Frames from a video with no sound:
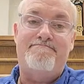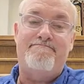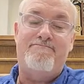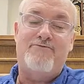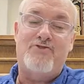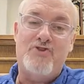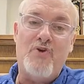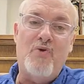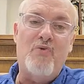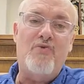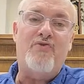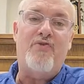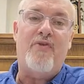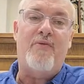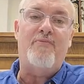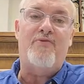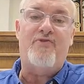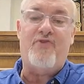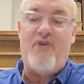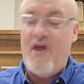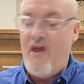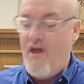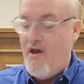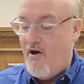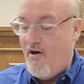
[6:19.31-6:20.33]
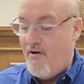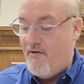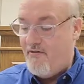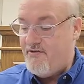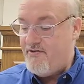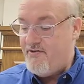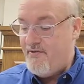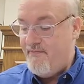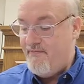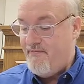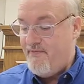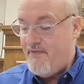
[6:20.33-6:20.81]
suits
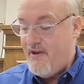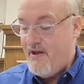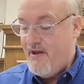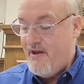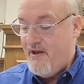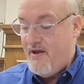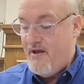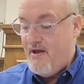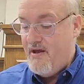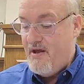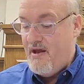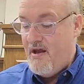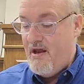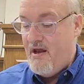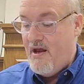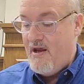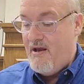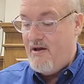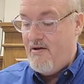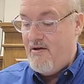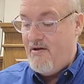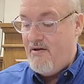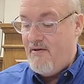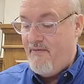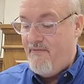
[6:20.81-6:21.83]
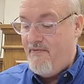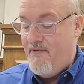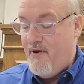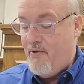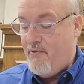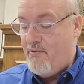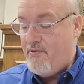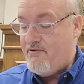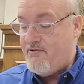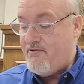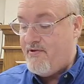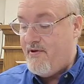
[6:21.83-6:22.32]
themselves. And
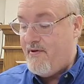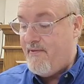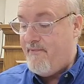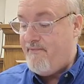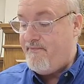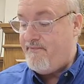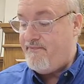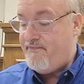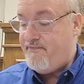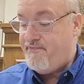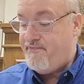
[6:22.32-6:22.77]
there was A.W.